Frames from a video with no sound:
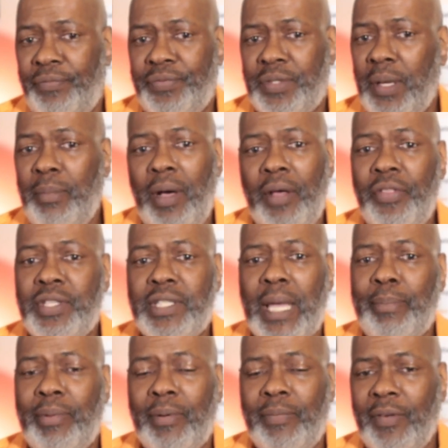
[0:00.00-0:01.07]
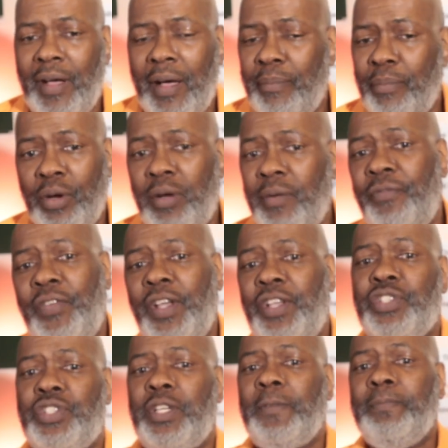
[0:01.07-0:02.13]
some other type of a book of
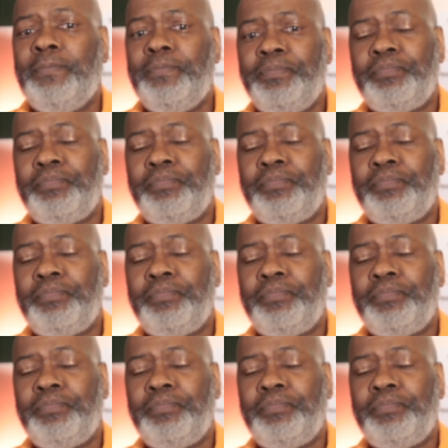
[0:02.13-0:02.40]
fiction.